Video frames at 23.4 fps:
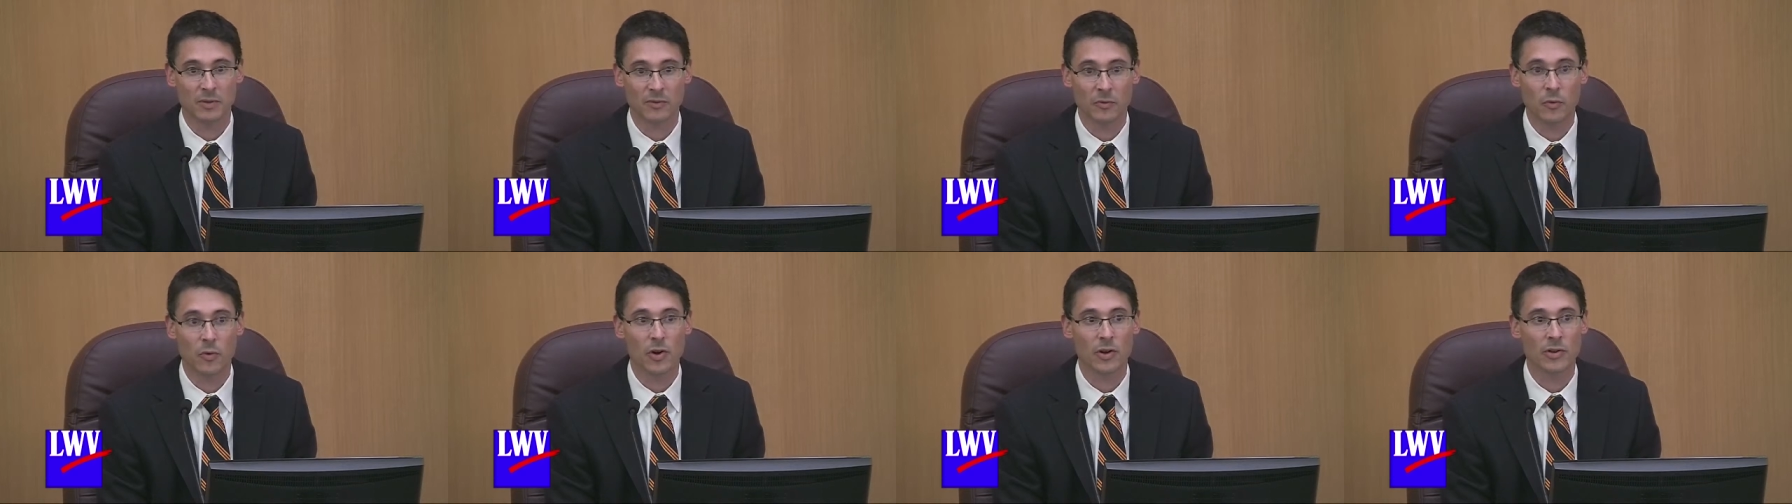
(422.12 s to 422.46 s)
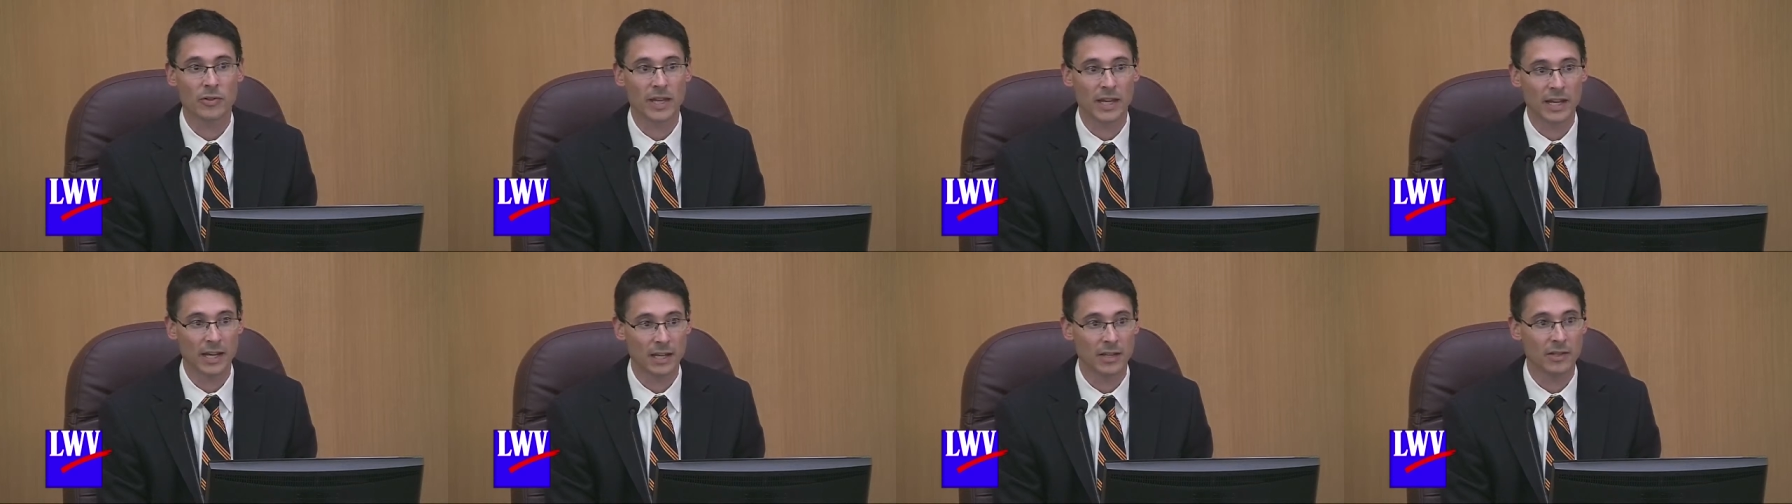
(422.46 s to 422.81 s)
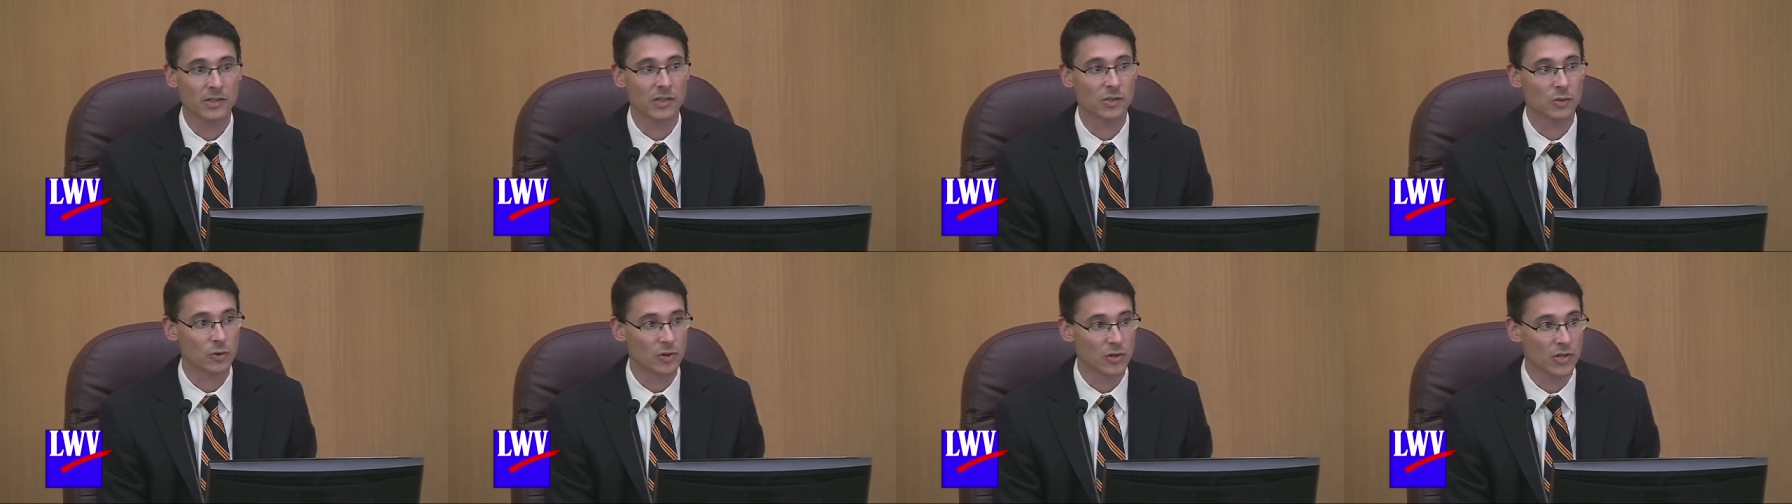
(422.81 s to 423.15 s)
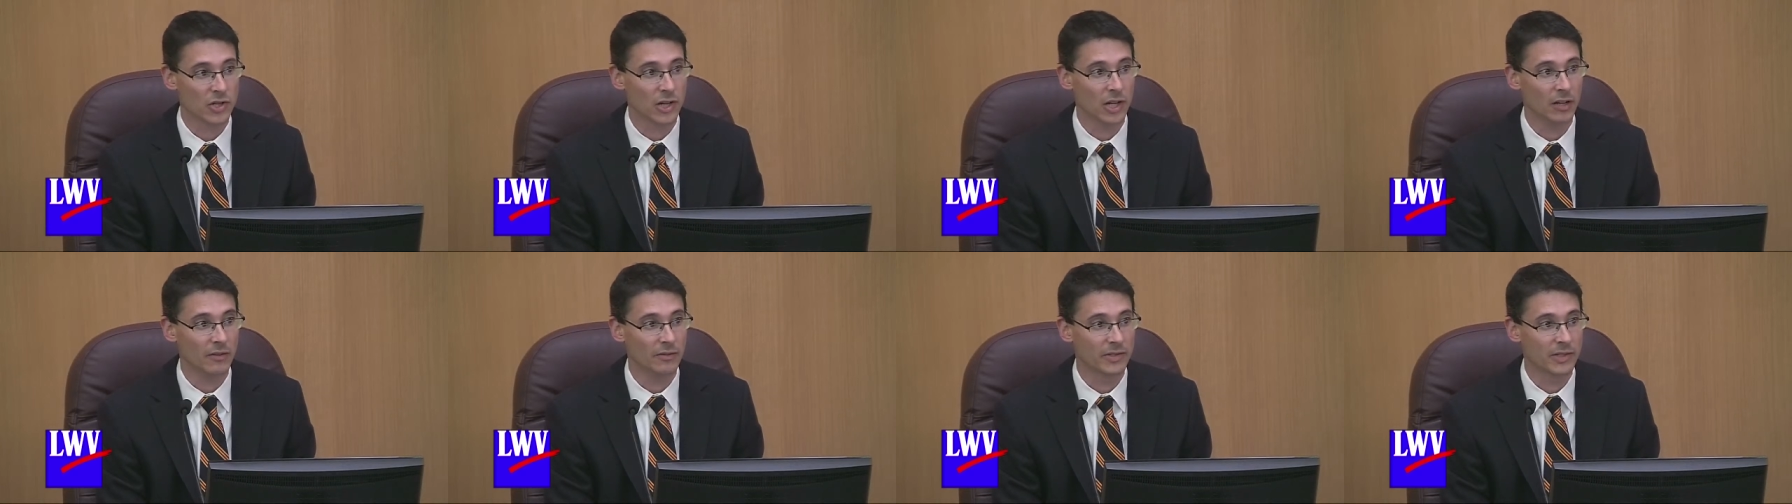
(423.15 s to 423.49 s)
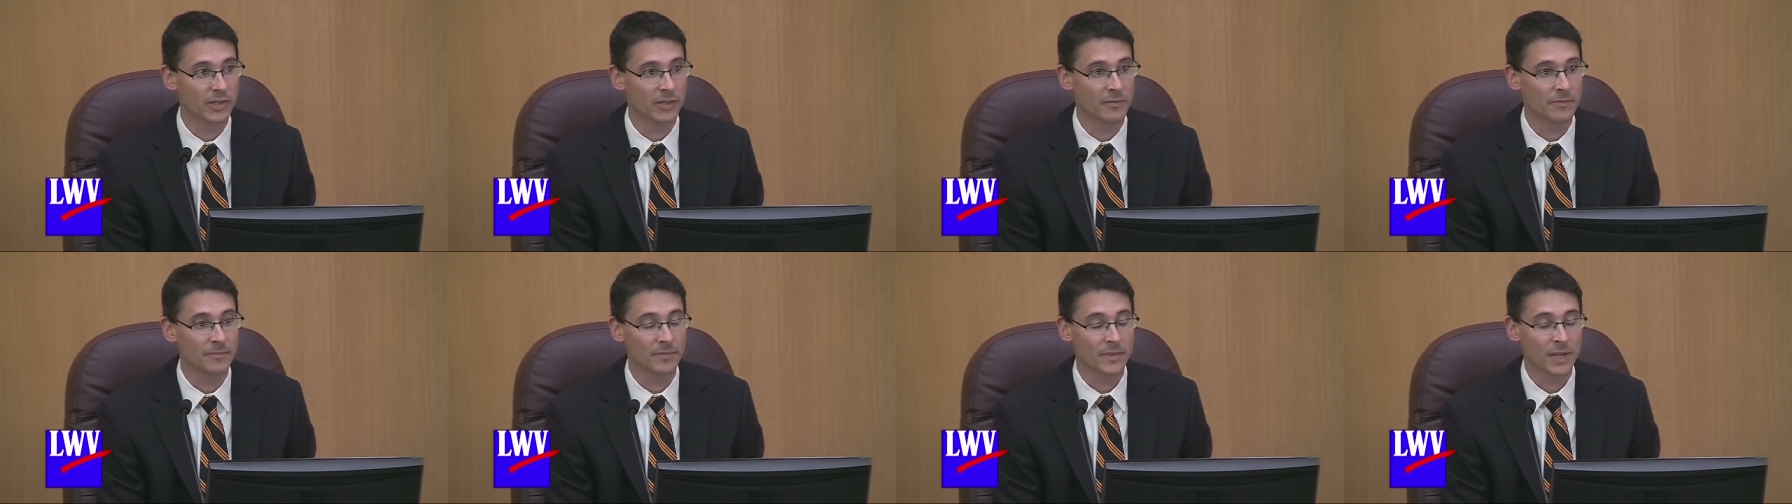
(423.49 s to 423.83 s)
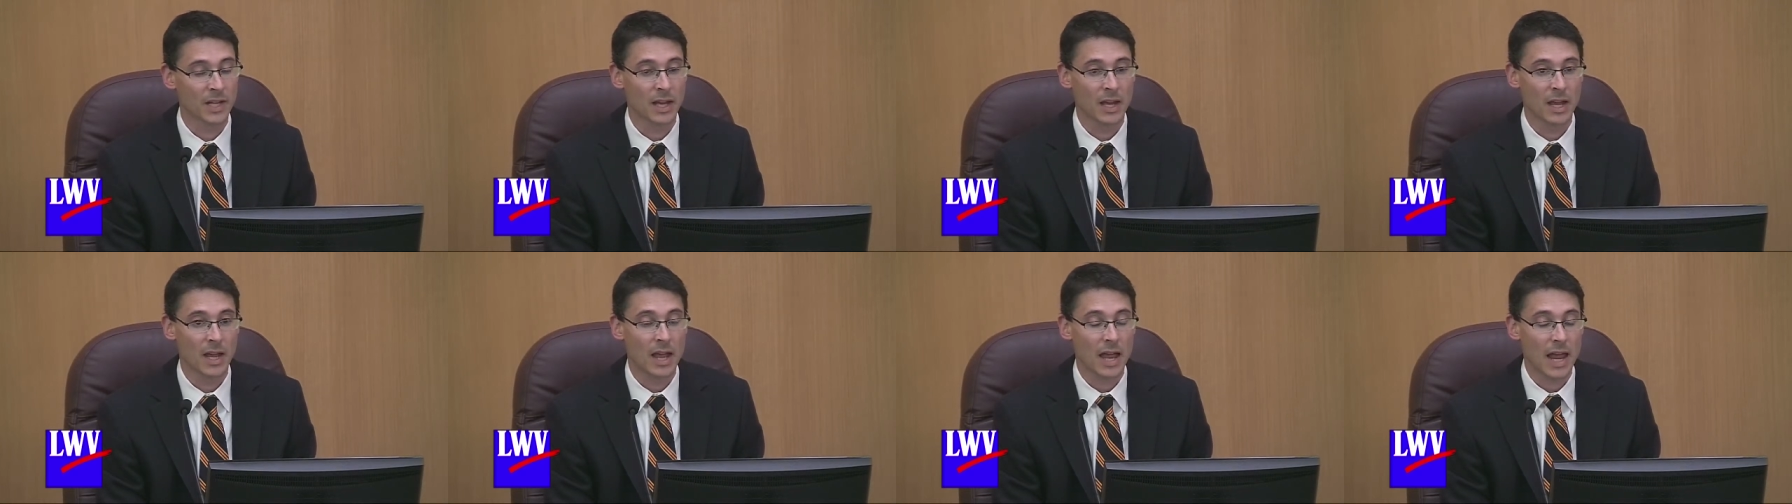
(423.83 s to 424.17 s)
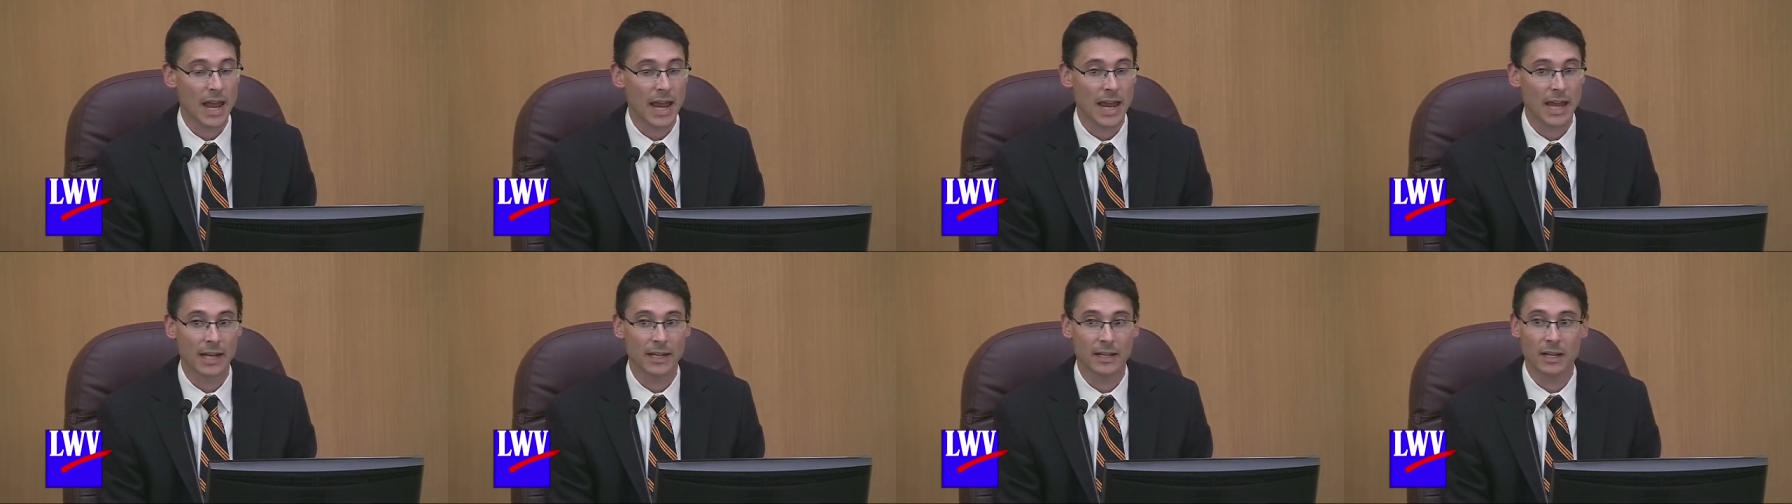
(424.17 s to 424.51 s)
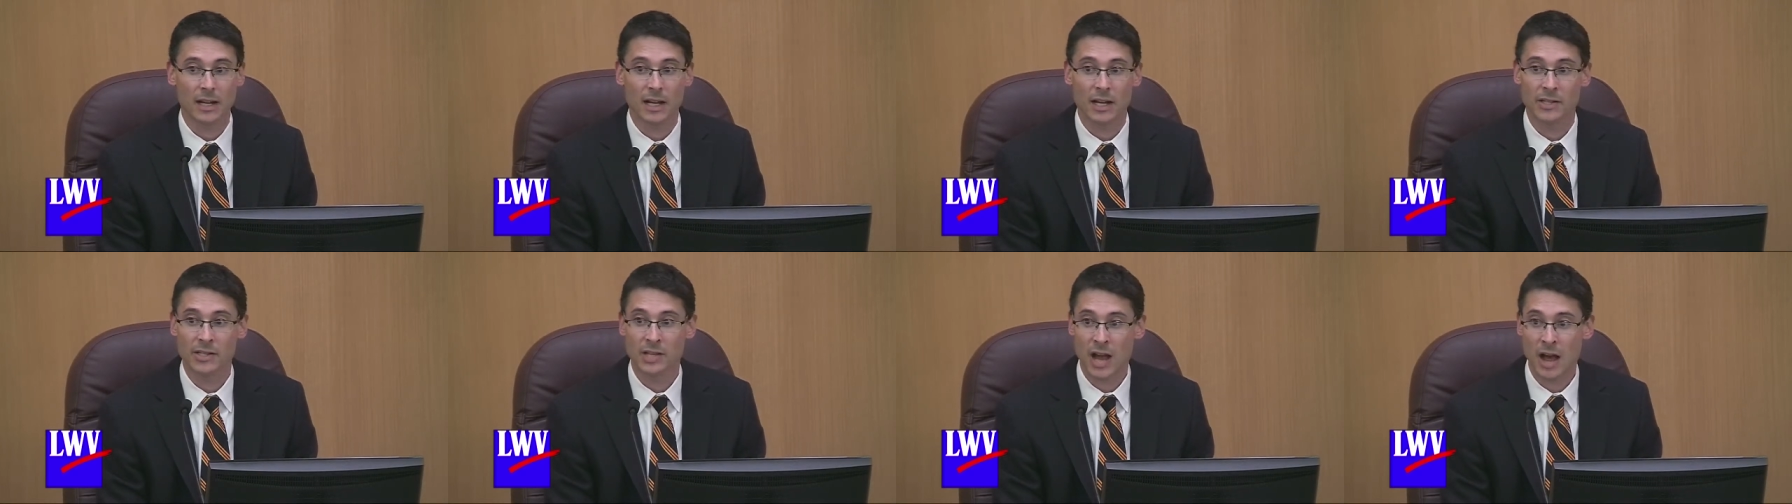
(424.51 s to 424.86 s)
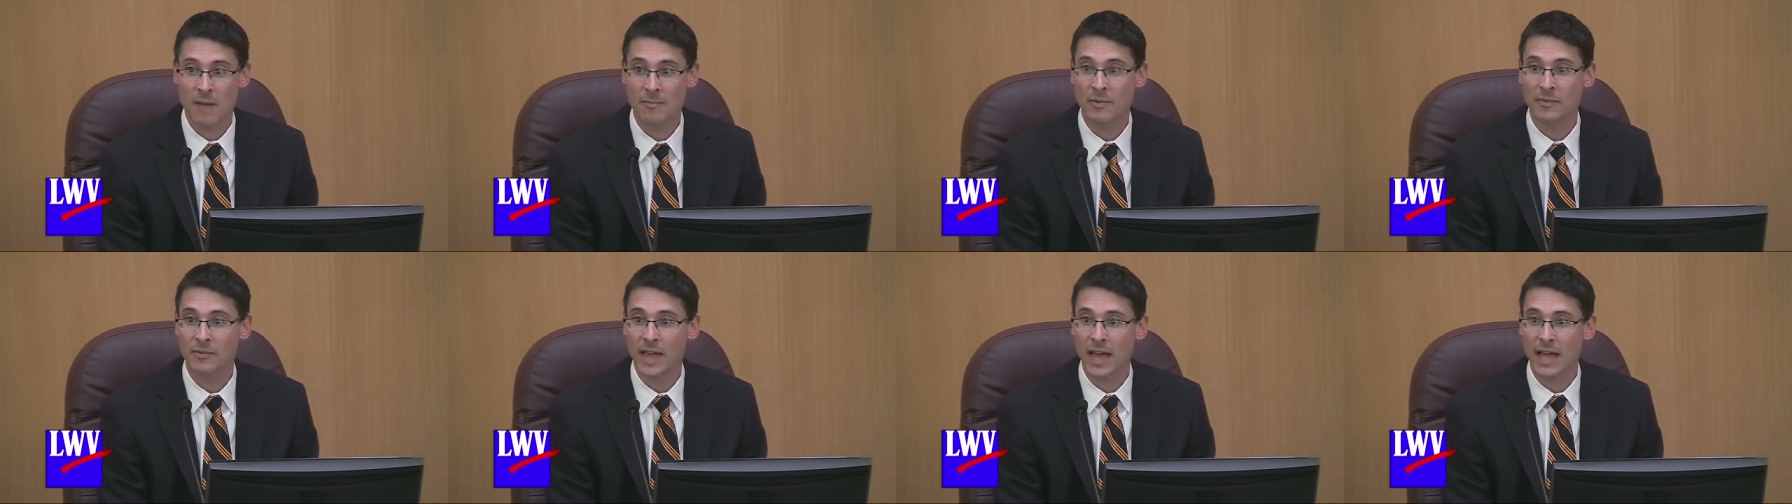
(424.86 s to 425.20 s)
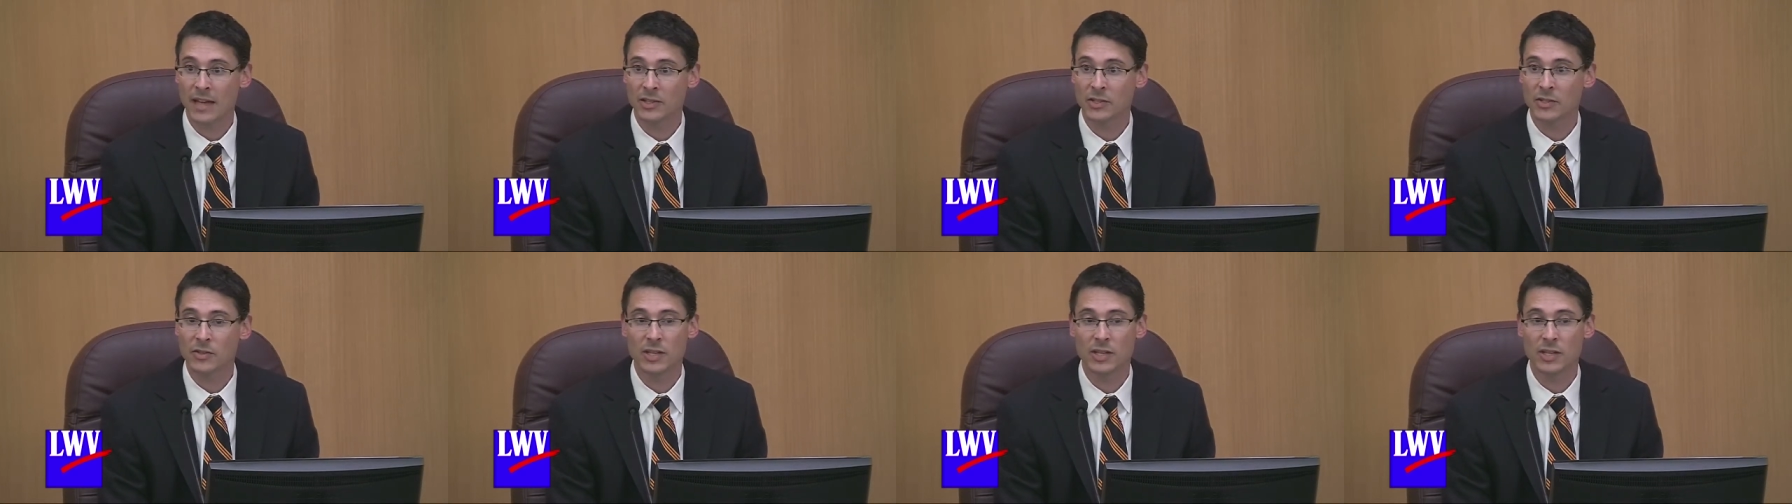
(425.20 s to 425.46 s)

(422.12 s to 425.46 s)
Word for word: before they hit store shelves. And on top of that,